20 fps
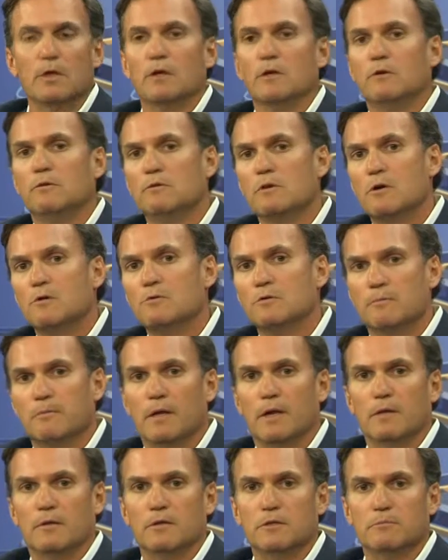who knows
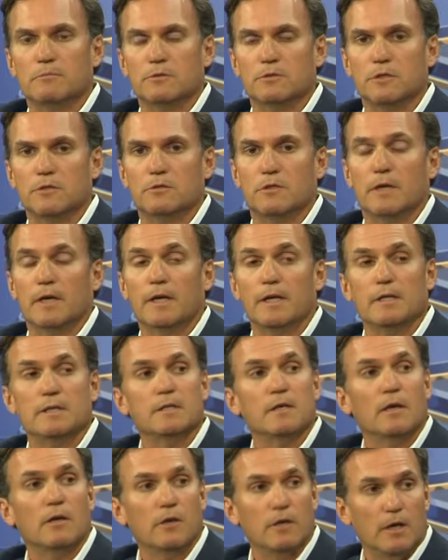about these procedures, that can
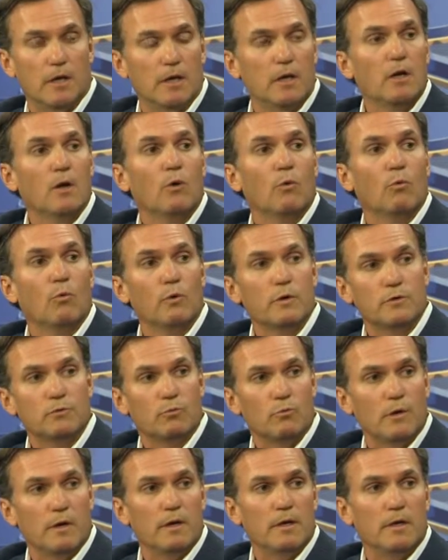tell you which
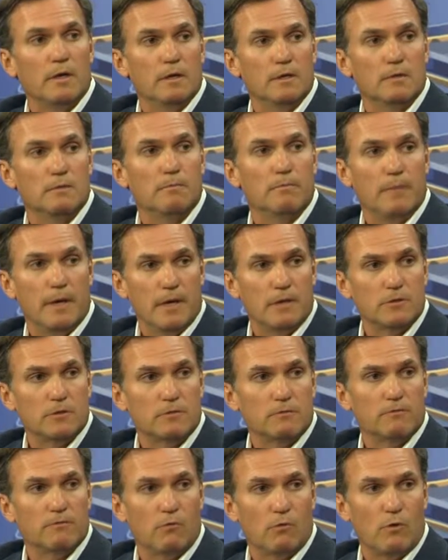one is best
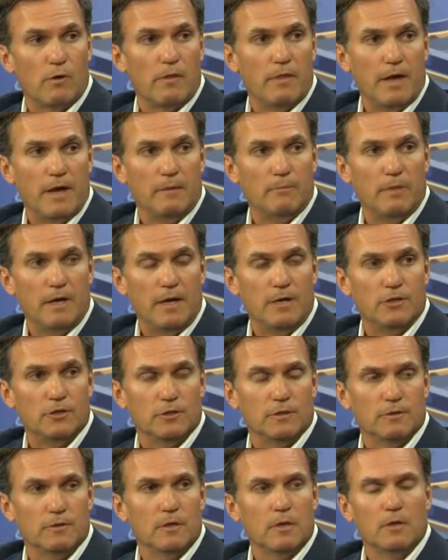for that
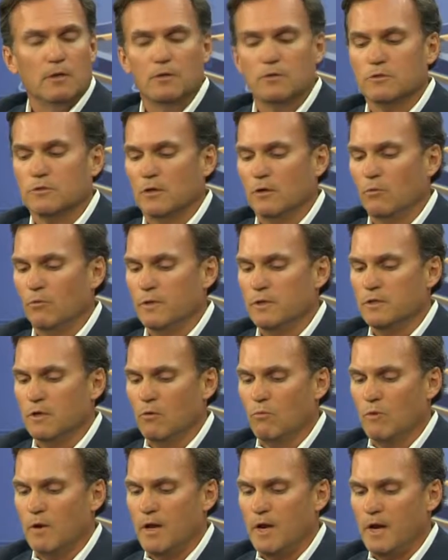patient. So we
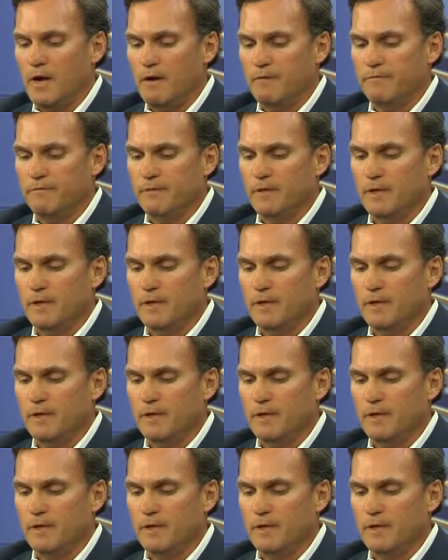don't want to have